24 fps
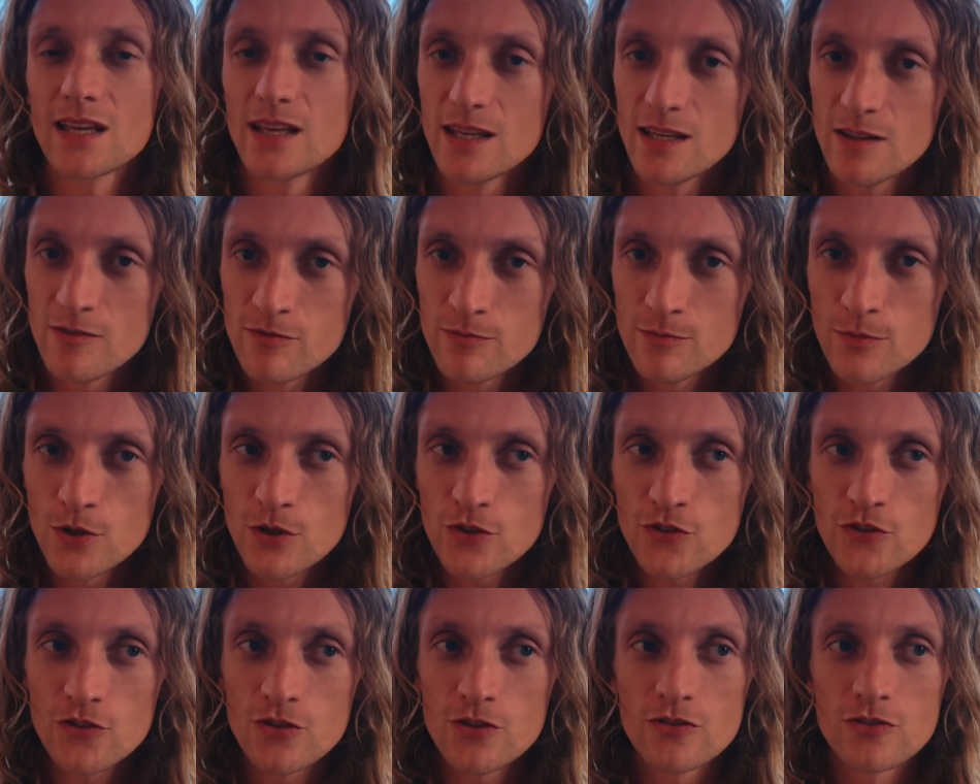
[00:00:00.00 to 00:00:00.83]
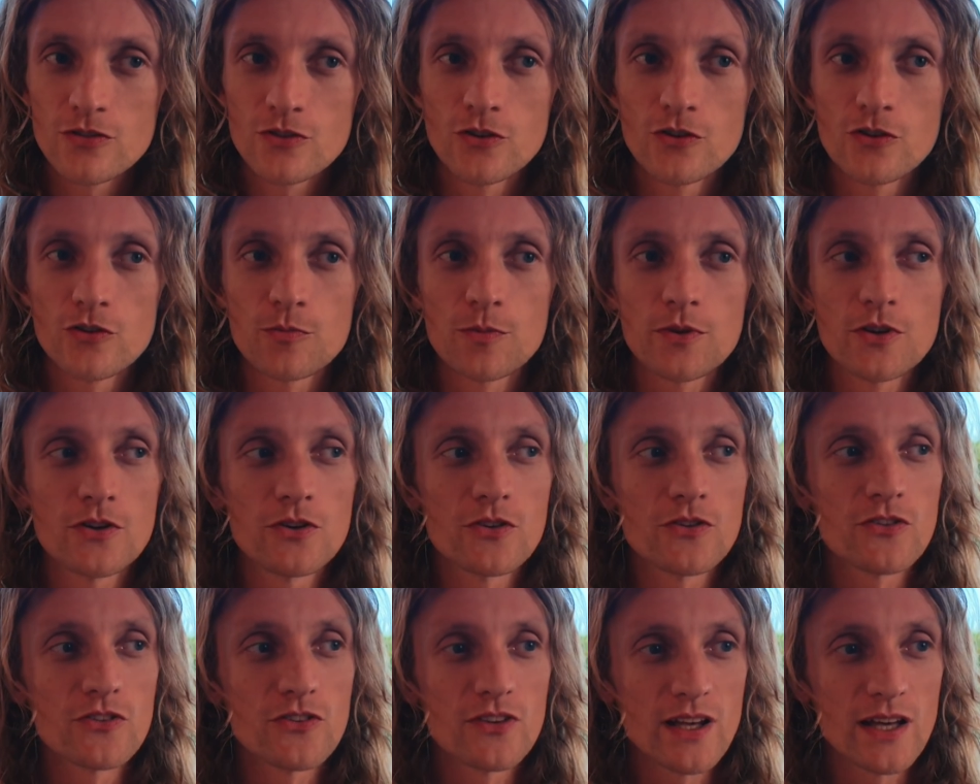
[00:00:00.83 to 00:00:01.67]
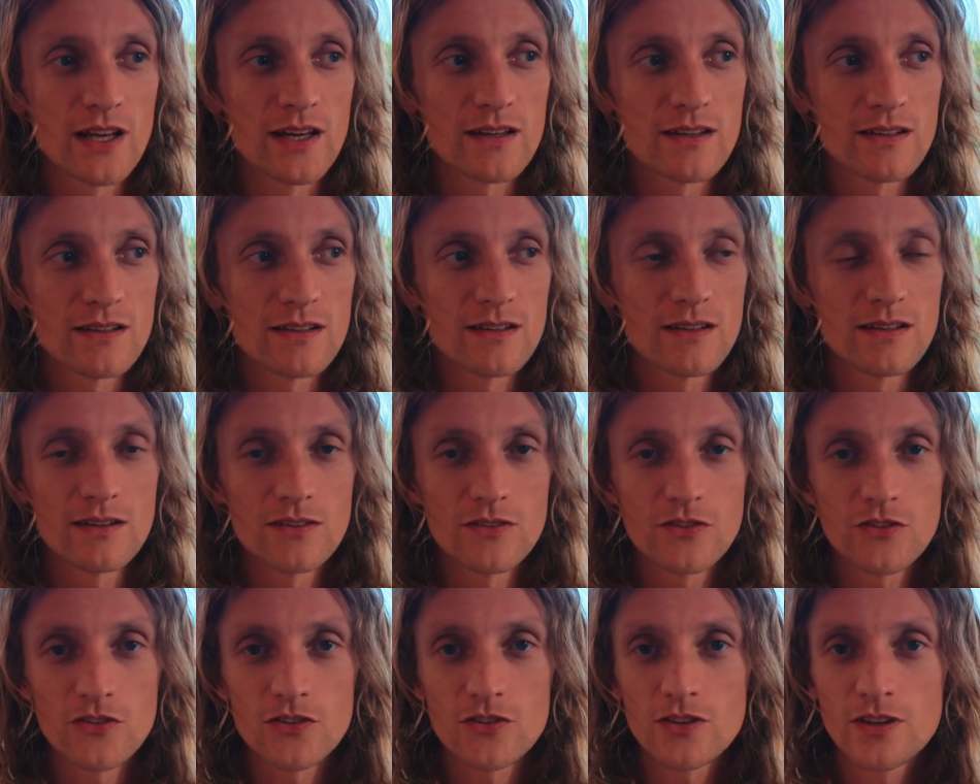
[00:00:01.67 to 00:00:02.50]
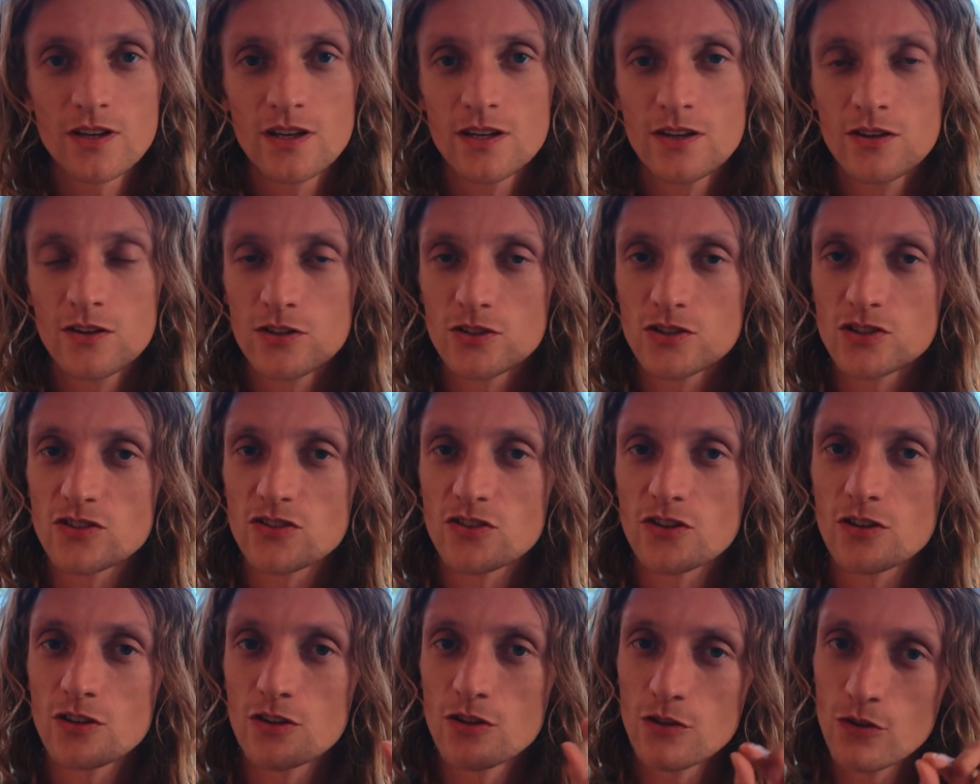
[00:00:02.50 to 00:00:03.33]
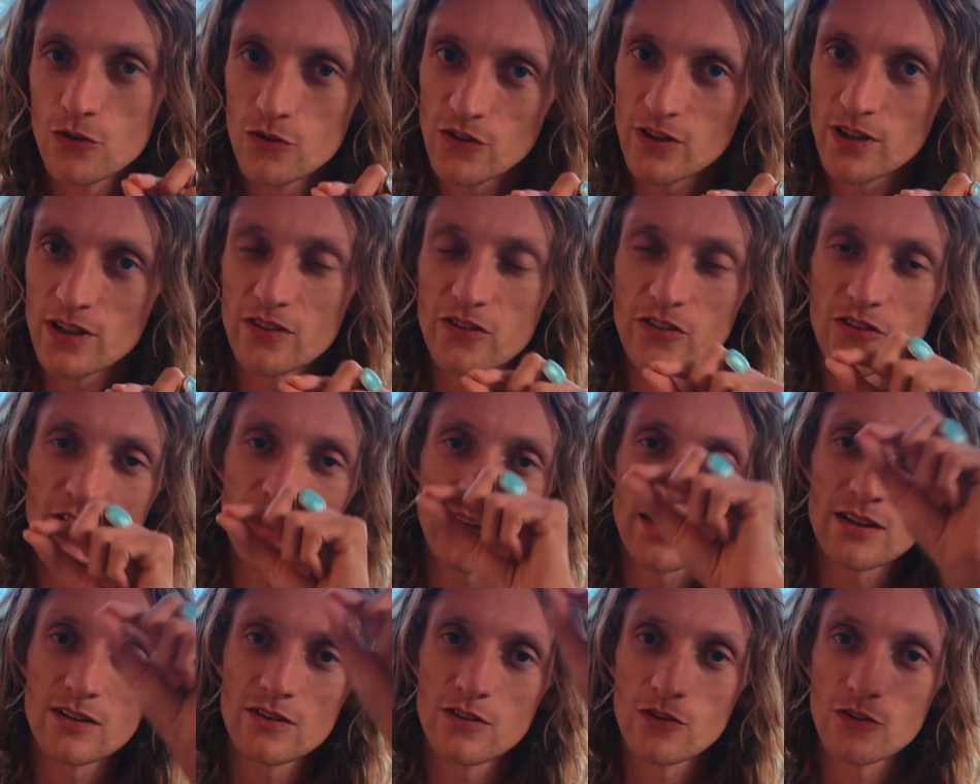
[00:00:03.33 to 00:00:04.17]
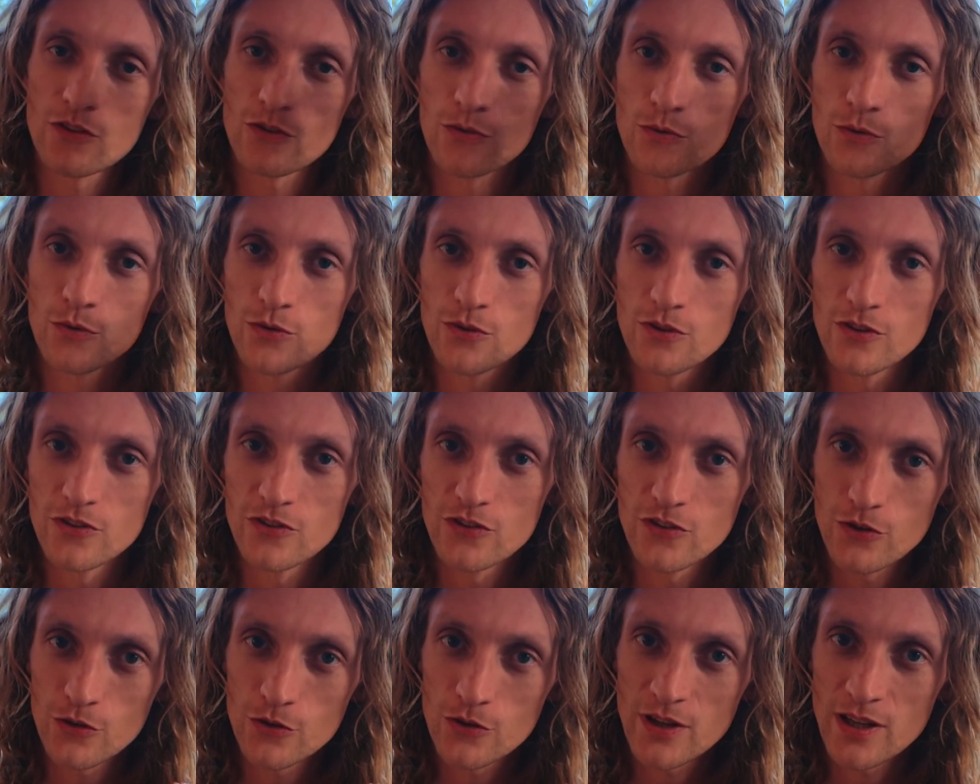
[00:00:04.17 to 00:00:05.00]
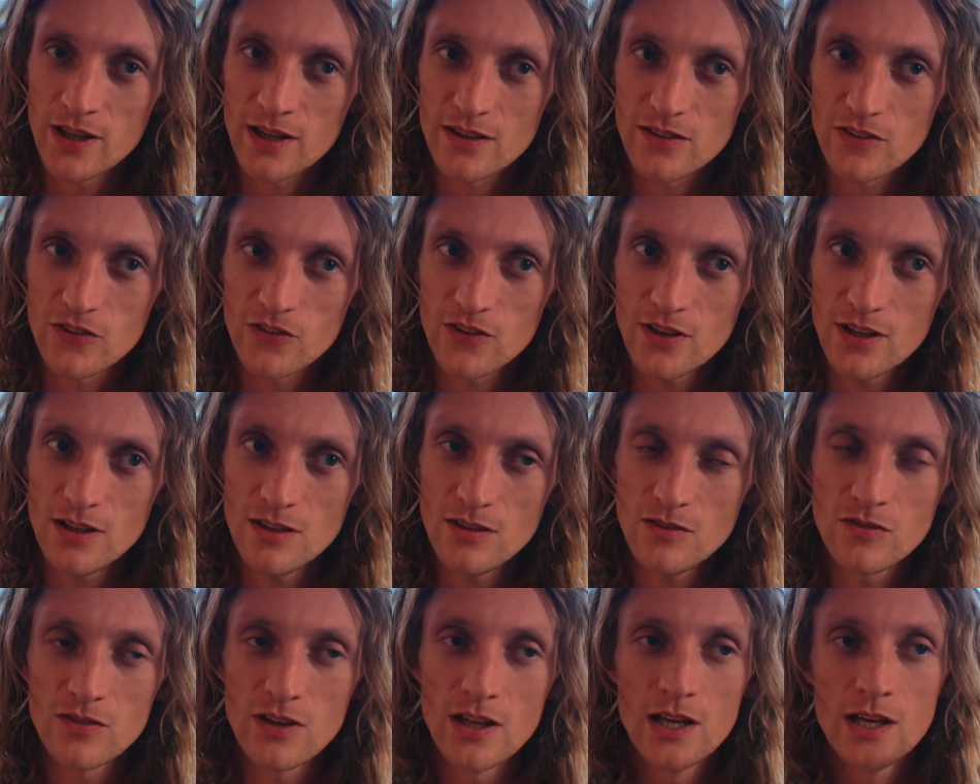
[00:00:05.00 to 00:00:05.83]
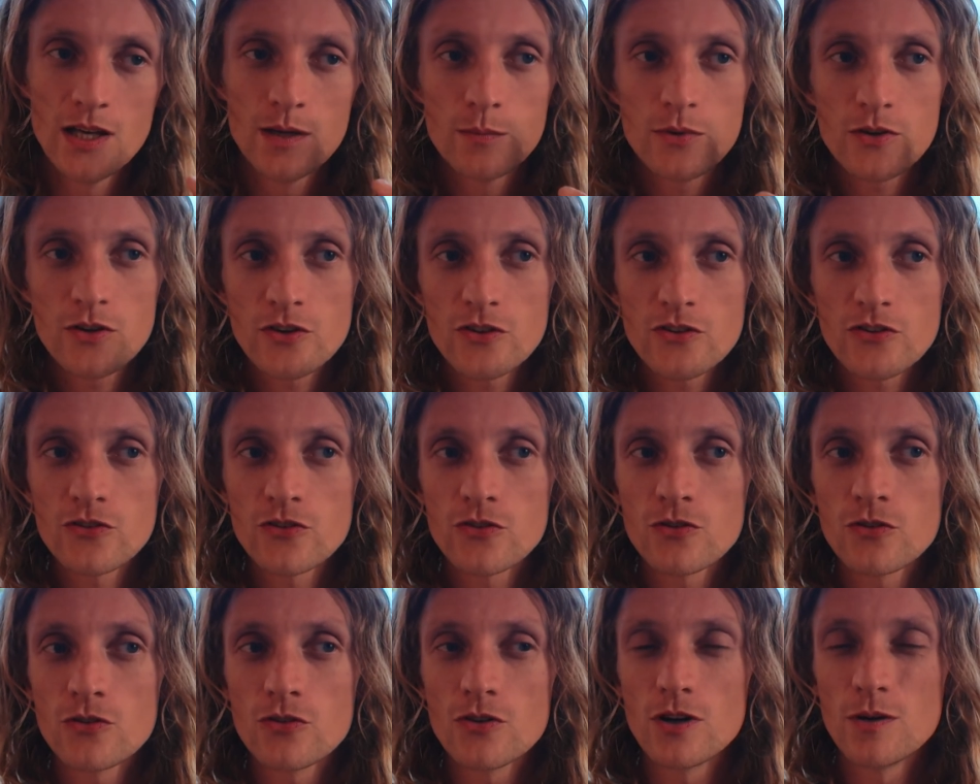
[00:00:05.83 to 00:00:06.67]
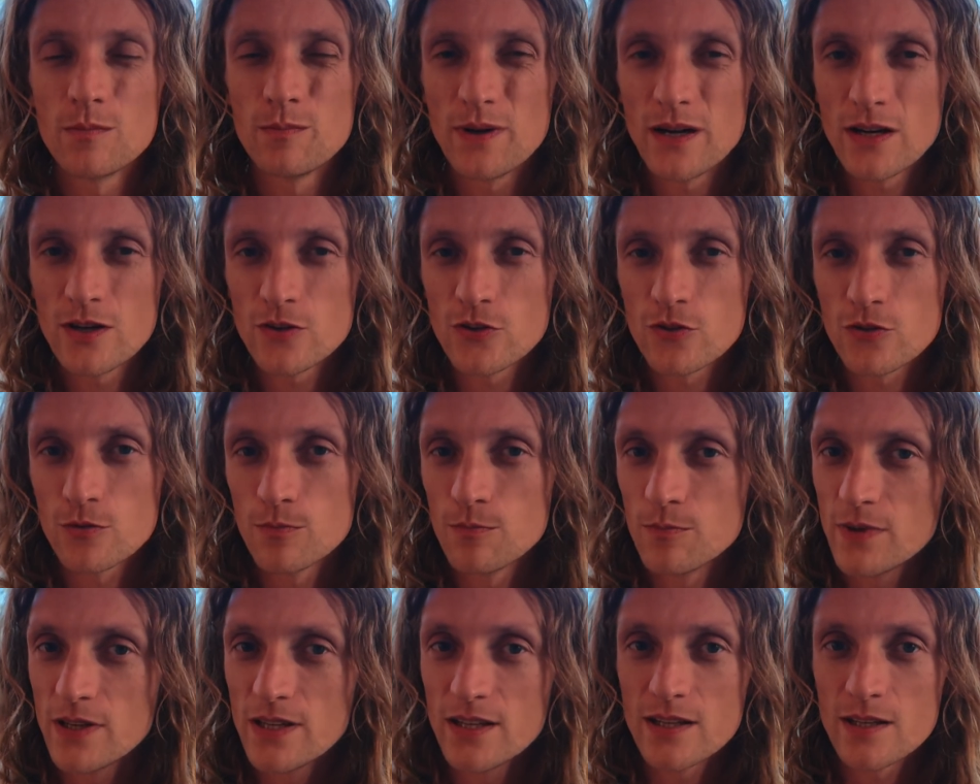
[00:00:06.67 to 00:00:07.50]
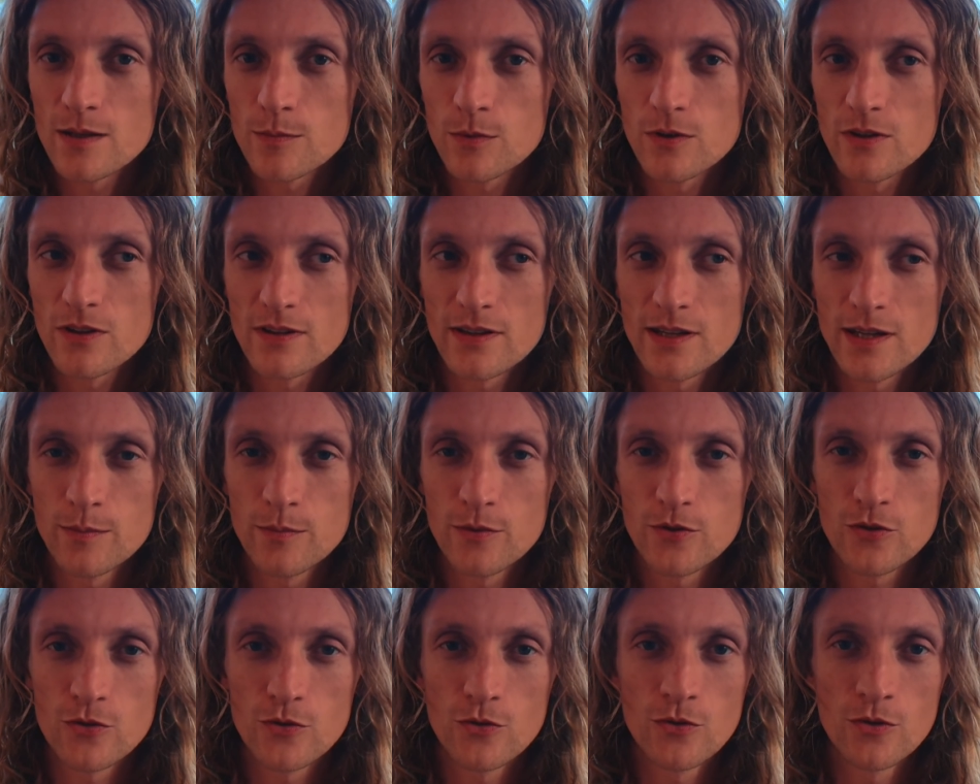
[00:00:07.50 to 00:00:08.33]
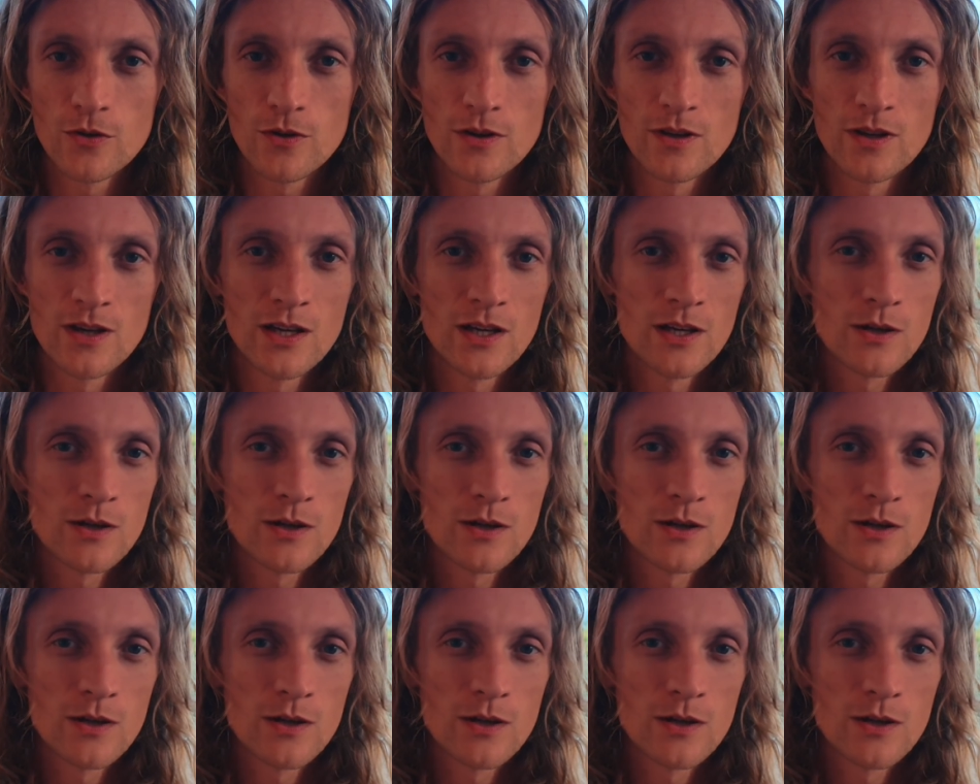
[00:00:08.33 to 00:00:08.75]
Even more so, of course, because Saturn is not just closing its cycle through the zodiac itself, but also about to meet up with Neptune,